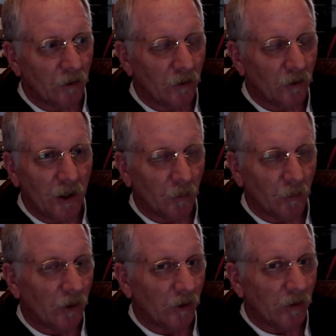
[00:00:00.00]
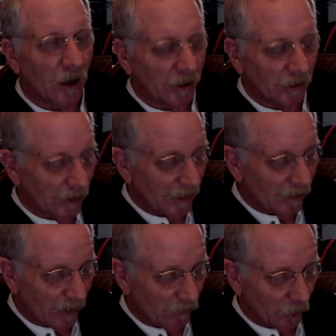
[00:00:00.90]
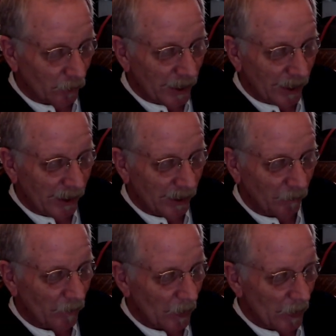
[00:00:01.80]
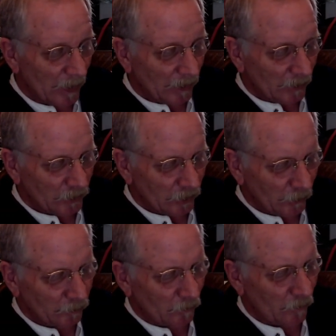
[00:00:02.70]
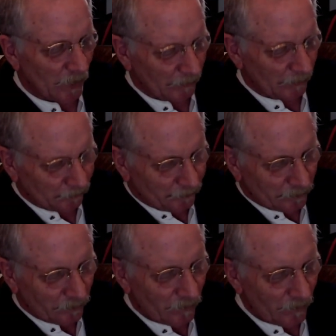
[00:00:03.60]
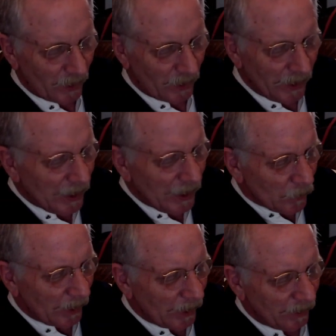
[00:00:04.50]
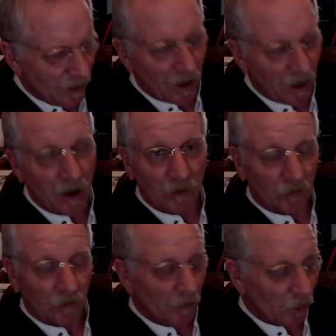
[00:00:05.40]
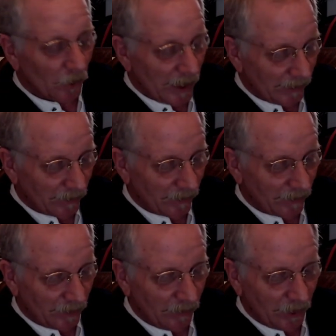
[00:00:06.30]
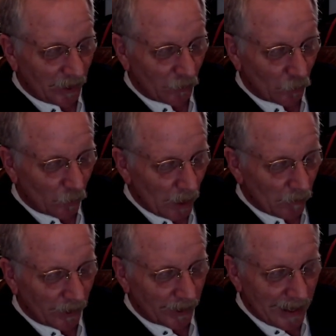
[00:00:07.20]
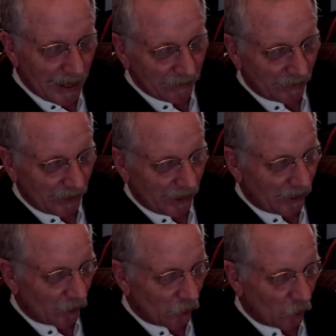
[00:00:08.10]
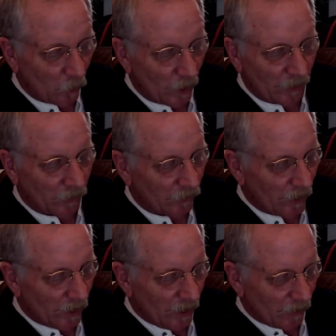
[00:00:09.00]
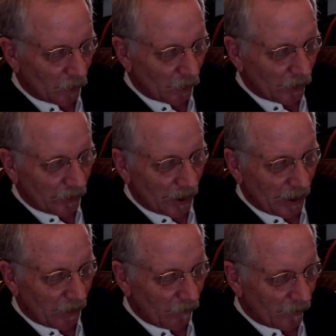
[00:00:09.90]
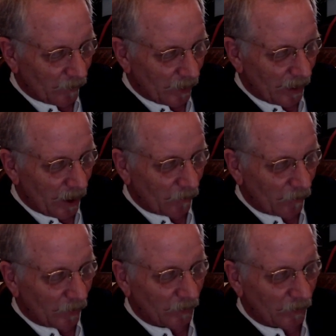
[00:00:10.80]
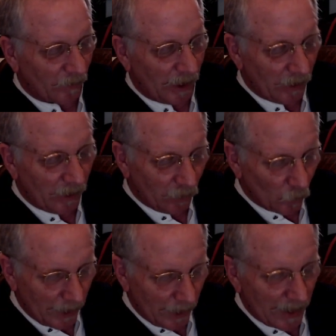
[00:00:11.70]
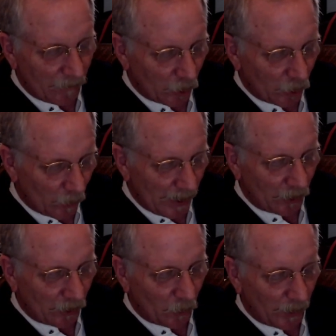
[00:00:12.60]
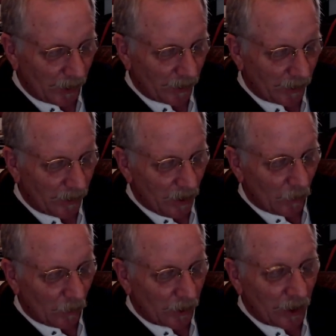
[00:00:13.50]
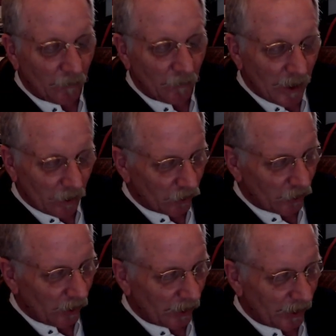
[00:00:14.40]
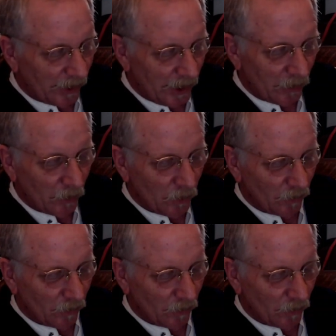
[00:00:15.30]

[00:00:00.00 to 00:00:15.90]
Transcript: to see him because he thought he had left after he paid him. So anyway, on December 8th, the evening of the robbery at Castaneda and Goldwater's mercantile, Heath and Wade have their grand opening. When the gunfire started, Heath